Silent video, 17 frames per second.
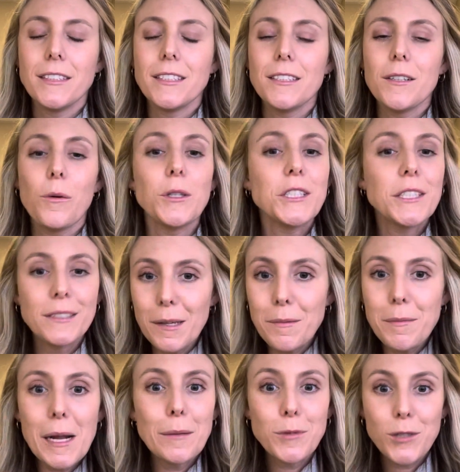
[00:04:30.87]
which is
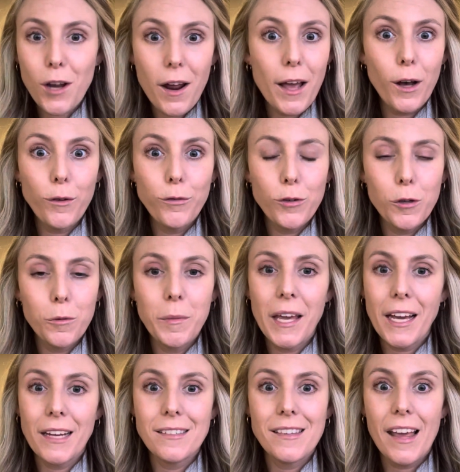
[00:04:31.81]
sometimes not helpful
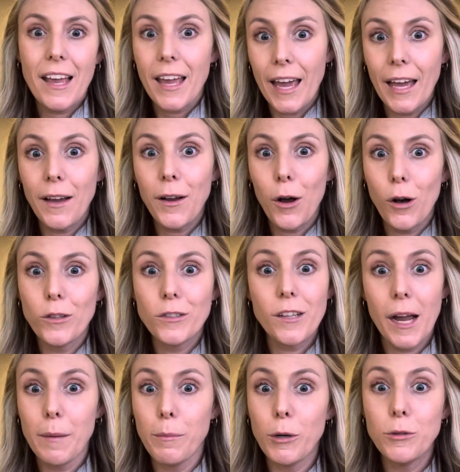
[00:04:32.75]
because they can cause
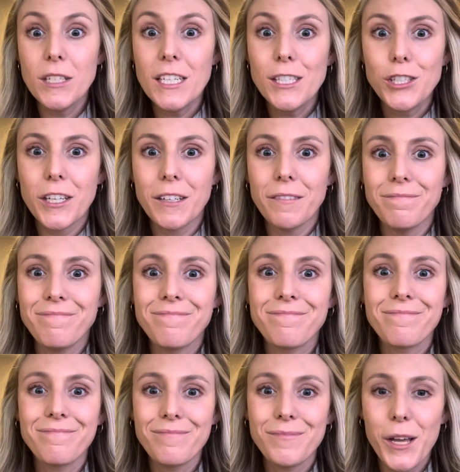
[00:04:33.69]

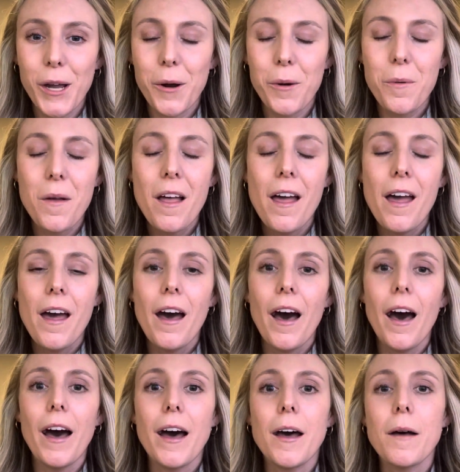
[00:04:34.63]
hypotension. So
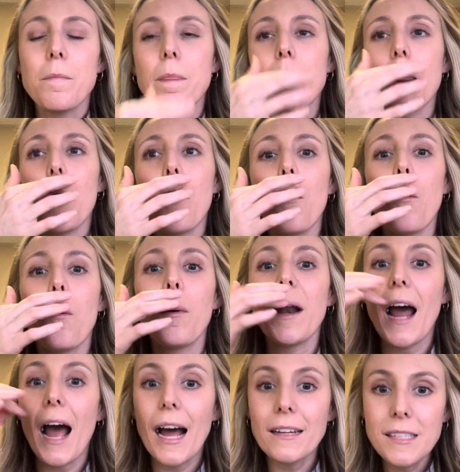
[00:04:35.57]

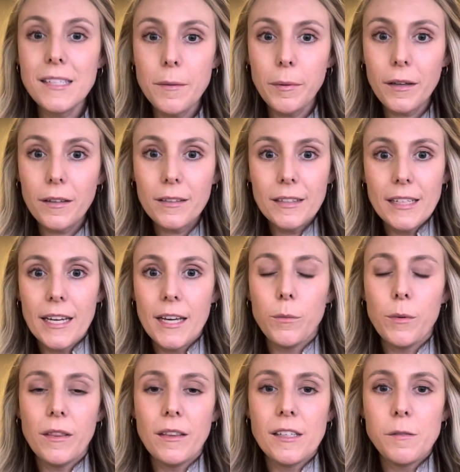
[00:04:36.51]
what I typically
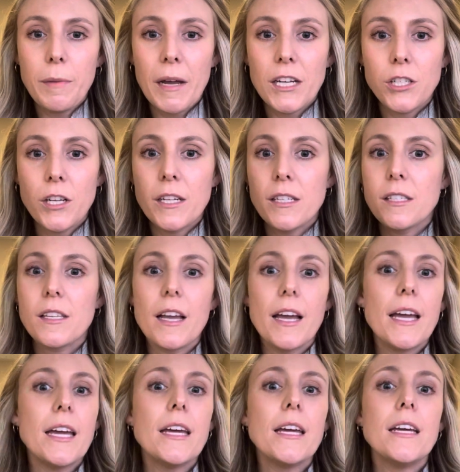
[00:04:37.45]
did with these patients
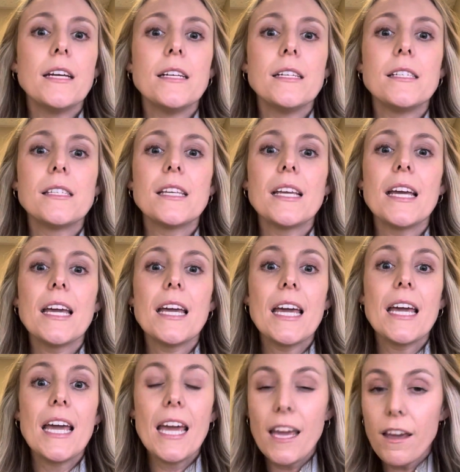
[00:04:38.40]
is,
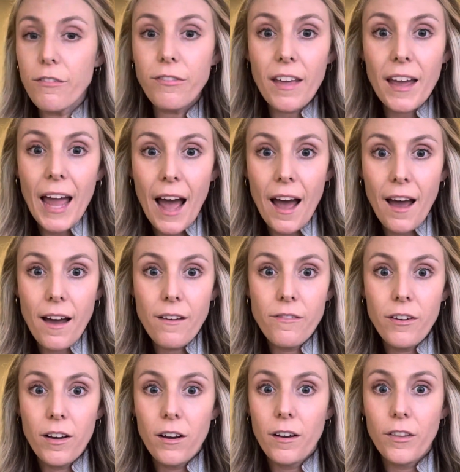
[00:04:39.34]
if
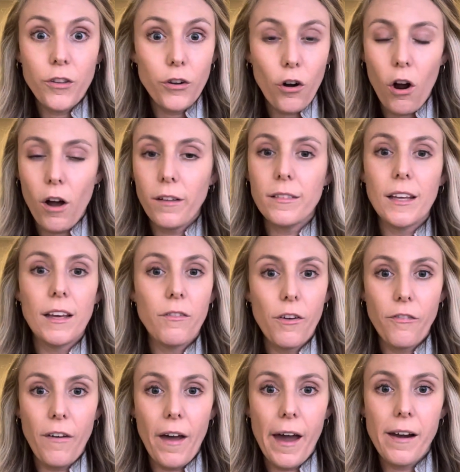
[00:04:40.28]
they're on
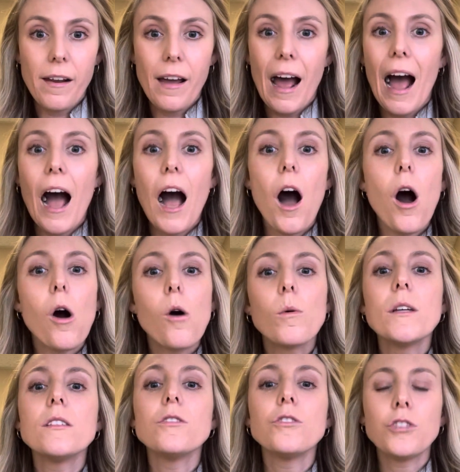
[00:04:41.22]
Levophed, I
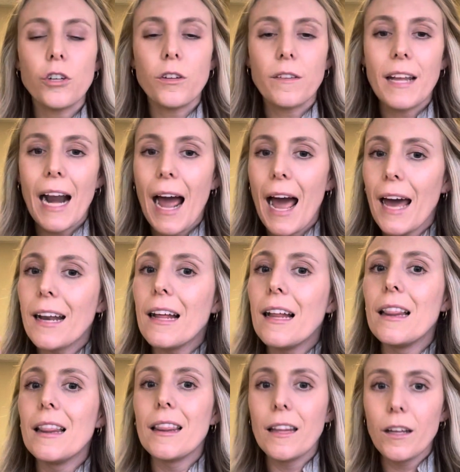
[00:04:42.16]
always ensured that I had
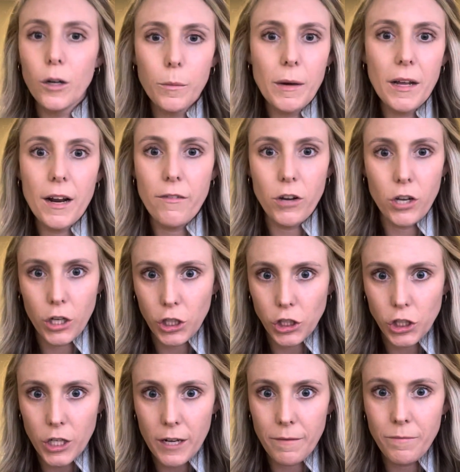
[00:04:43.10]
a little bit of a
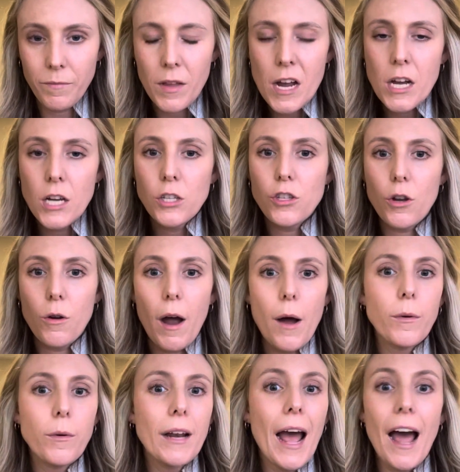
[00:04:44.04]
cushion. So I
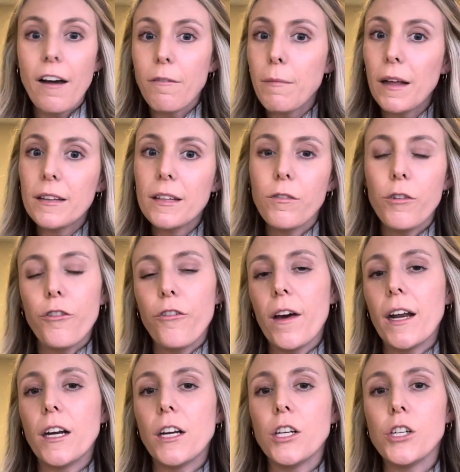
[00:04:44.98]
would have my Levophed
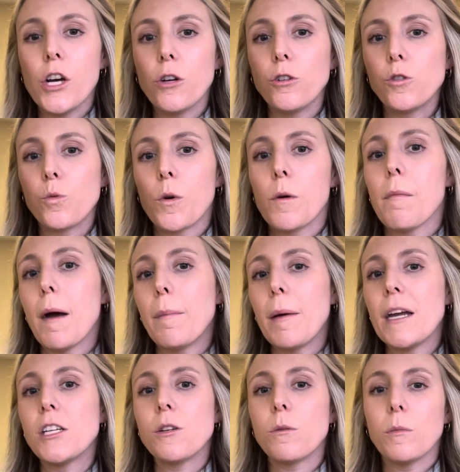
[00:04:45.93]
at a dose where my
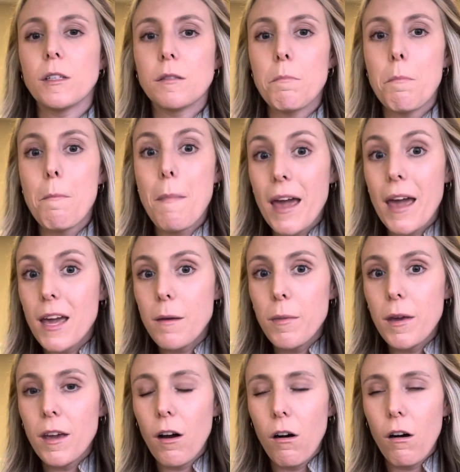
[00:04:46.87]
patient was
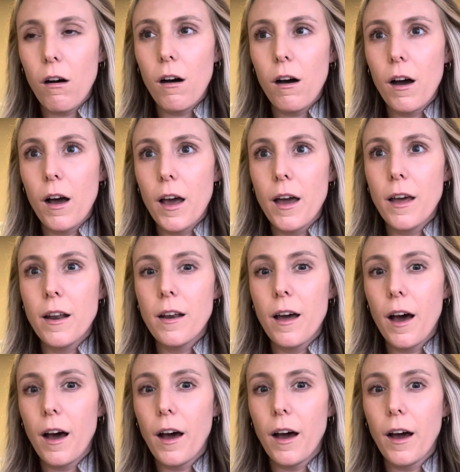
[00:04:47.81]
maybe on
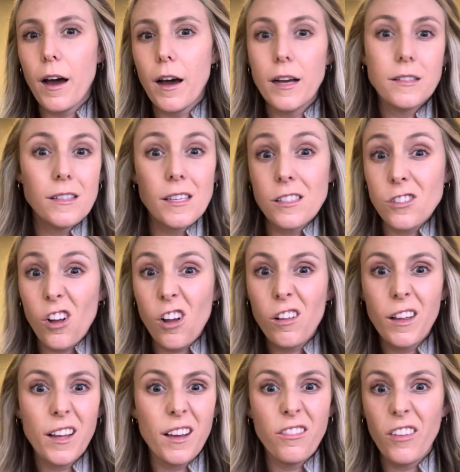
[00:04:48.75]
a
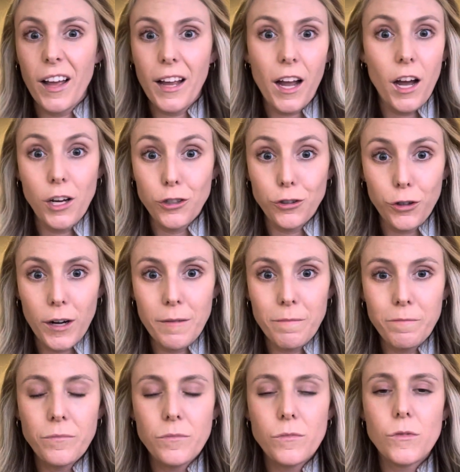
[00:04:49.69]
systolic of like
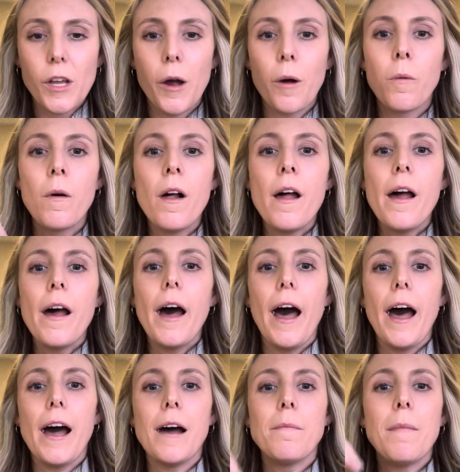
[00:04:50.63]
100. So
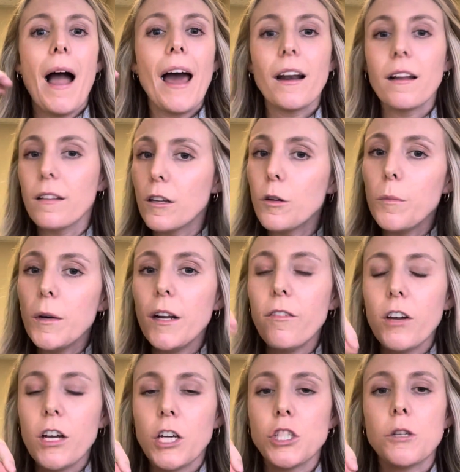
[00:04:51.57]
had a little bit of
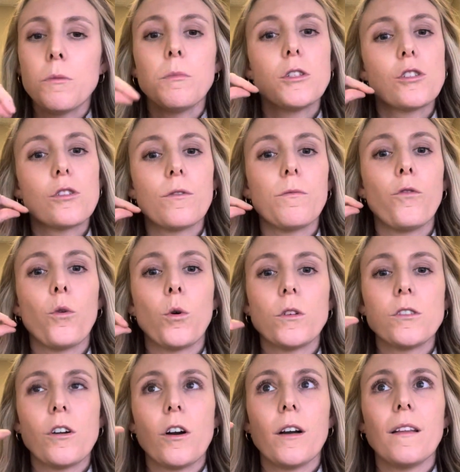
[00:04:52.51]
a cushion before
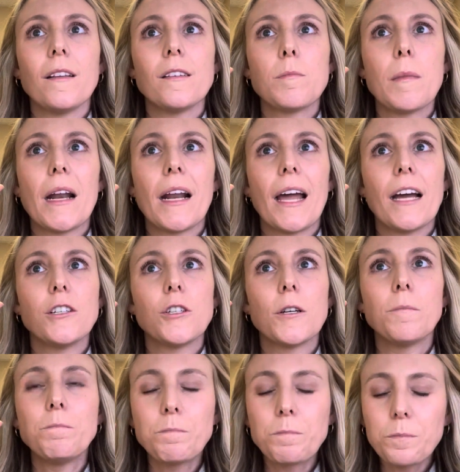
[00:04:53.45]
starting this
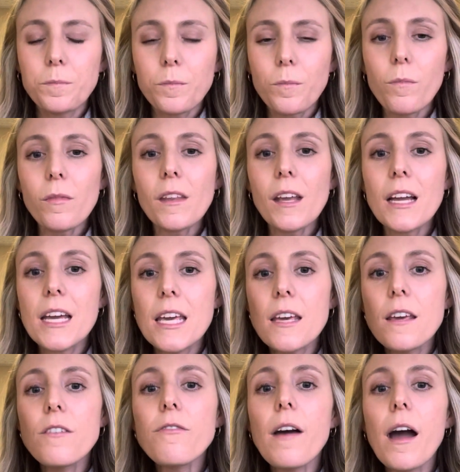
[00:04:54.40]
medication.
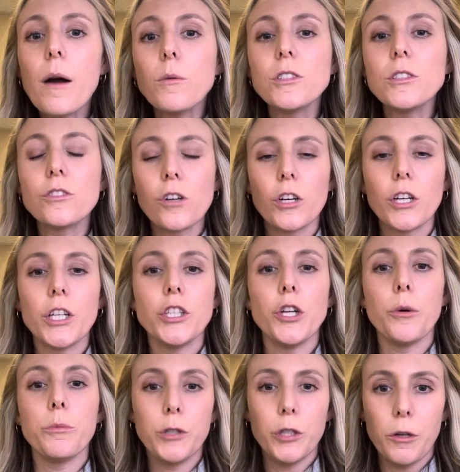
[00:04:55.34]
If I was starting
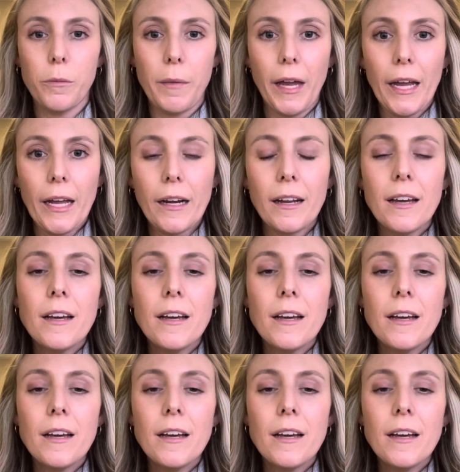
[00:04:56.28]
dobutamine,